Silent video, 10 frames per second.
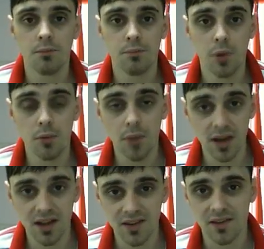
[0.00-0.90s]
put
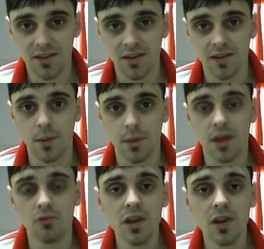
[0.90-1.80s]
money into the system, and
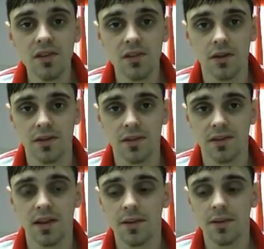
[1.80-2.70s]
they're really starting to
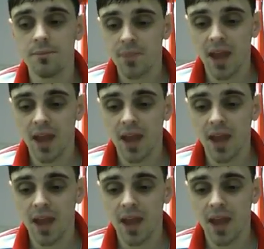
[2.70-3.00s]
see